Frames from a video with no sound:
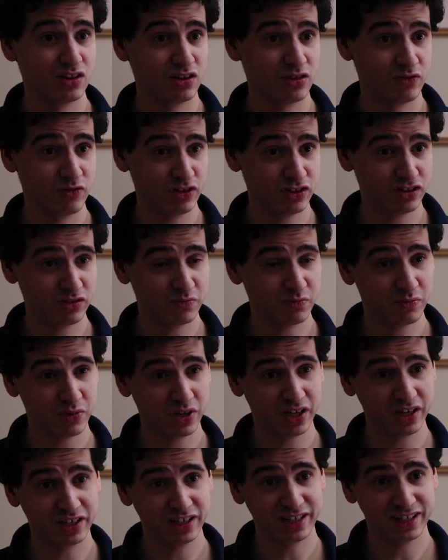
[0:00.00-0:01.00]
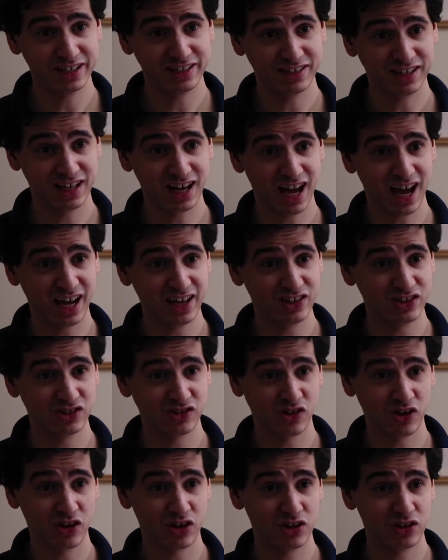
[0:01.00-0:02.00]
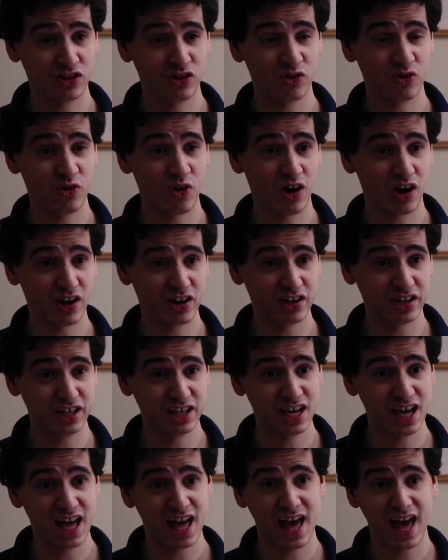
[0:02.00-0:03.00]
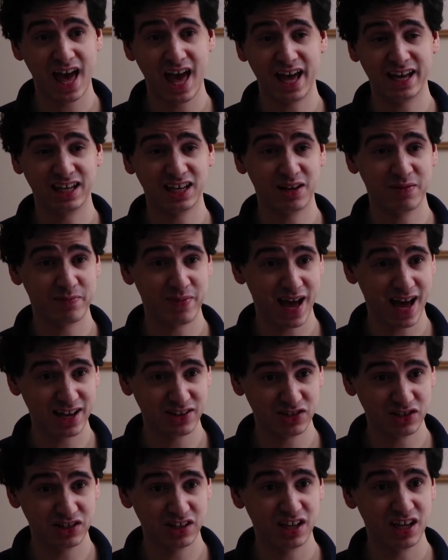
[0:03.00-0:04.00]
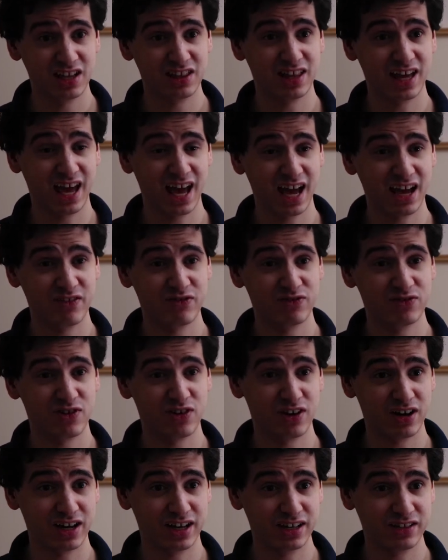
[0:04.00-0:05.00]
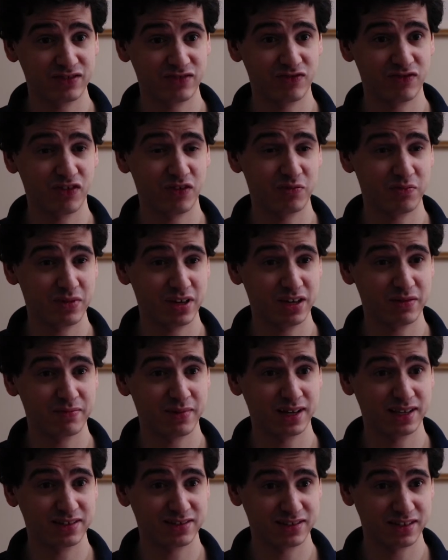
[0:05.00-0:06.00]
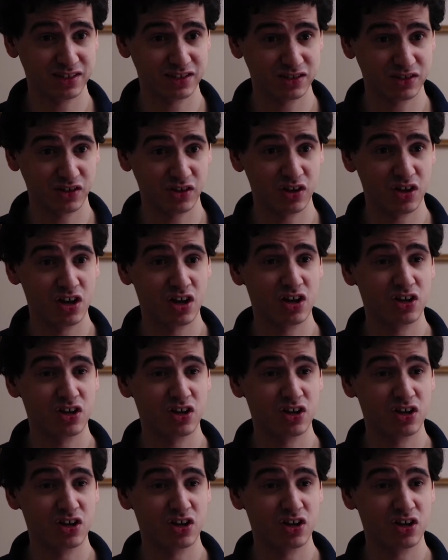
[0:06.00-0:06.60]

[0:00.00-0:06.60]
The reason being is that I saw the quality and compassion they had for us, for me and my sister,